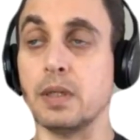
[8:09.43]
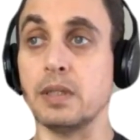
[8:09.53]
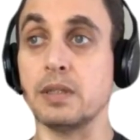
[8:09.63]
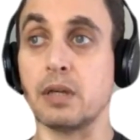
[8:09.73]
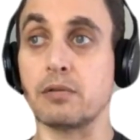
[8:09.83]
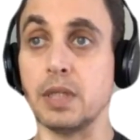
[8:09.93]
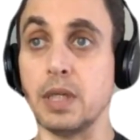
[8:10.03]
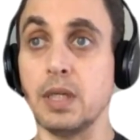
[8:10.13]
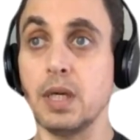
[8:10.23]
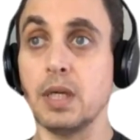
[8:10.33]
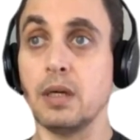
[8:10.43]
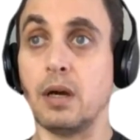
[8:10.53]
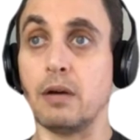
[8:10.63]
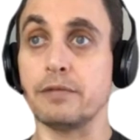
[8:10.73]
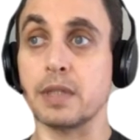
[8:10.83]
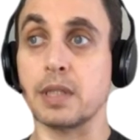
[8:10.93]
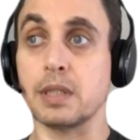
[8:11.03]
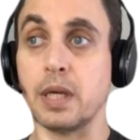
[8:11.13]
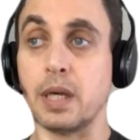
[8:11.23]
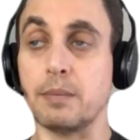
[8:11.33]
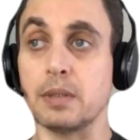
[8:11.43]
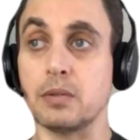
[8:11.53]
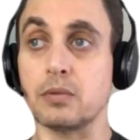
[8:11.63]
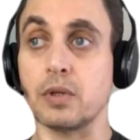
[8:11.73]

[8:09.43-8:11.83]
integrity of the claim that